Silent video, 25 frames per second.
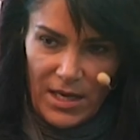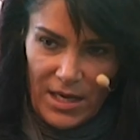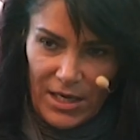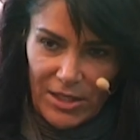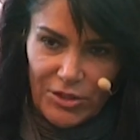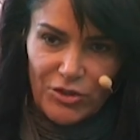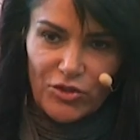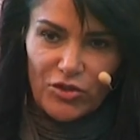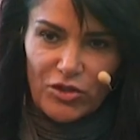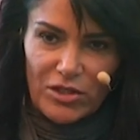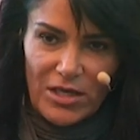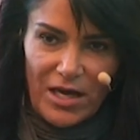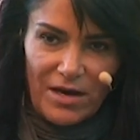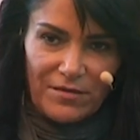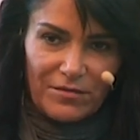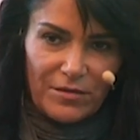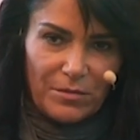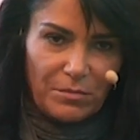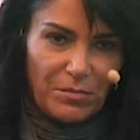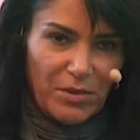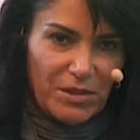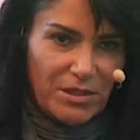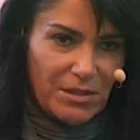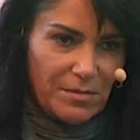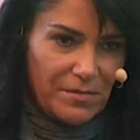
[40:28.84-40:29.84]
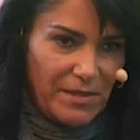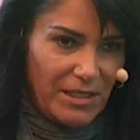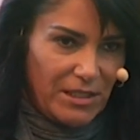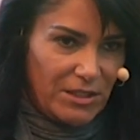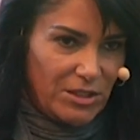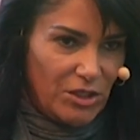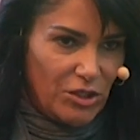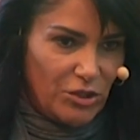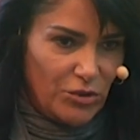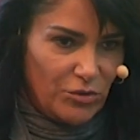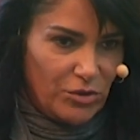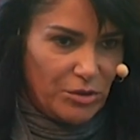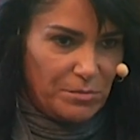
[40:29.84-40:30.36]
I just have the
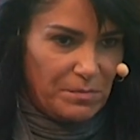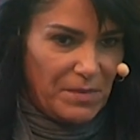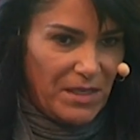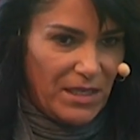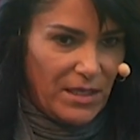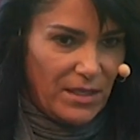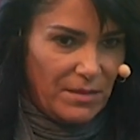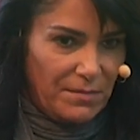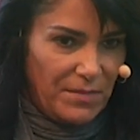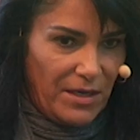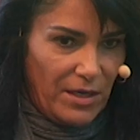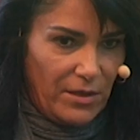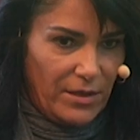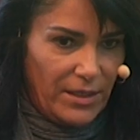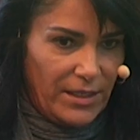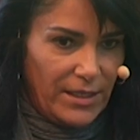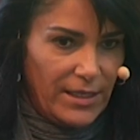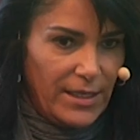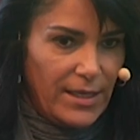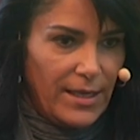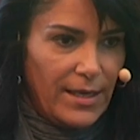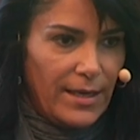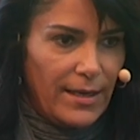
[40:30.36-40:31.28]
possibility to speak about it.